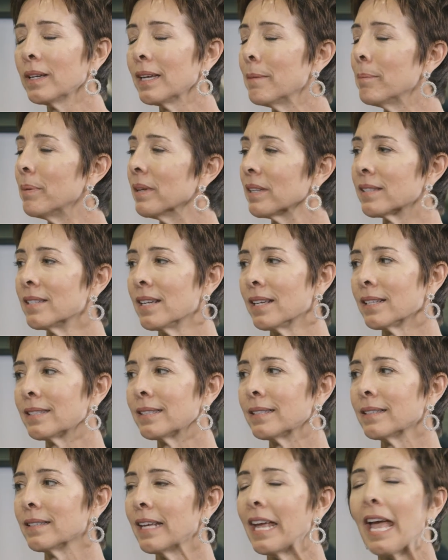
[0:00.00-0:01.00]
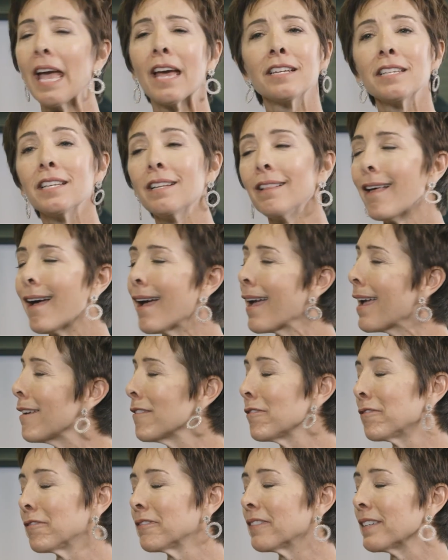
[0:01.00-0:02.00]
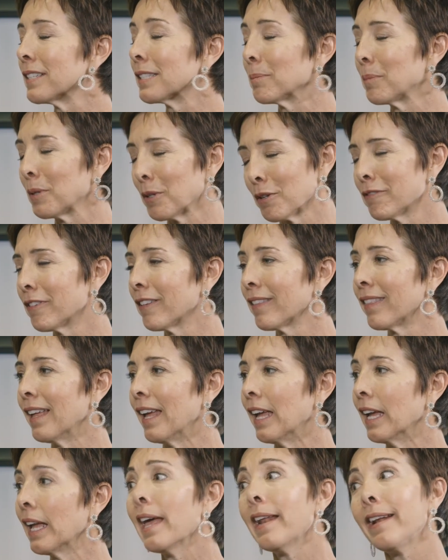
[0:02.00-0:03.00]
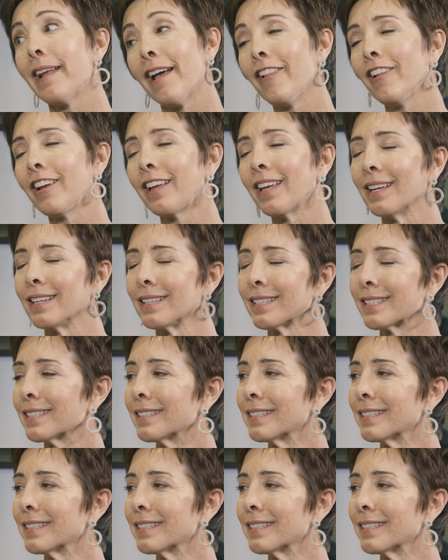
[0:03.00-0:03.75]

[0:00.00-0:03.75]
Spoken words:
in business and in life is a beautiful thing. And elegant.